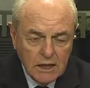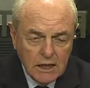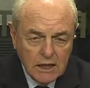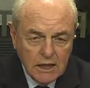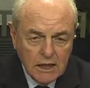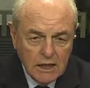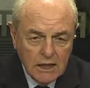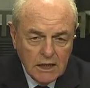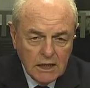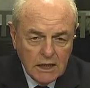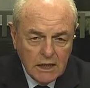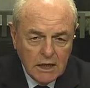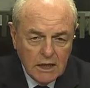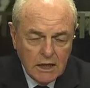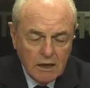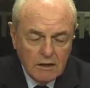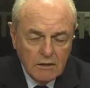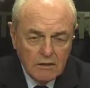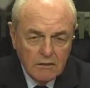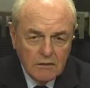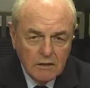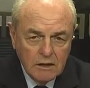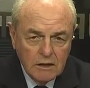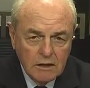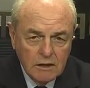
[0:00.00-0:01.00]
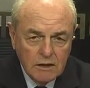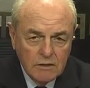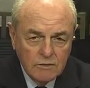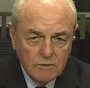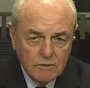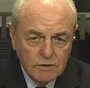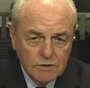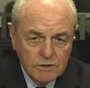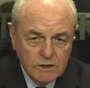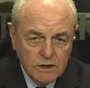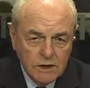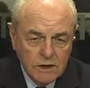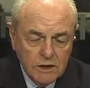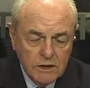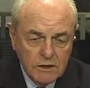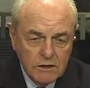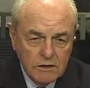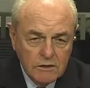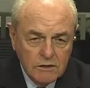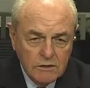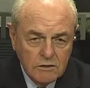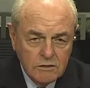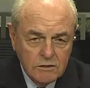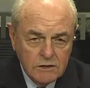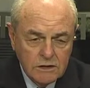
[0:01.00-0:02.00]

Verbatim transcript: and how it was going to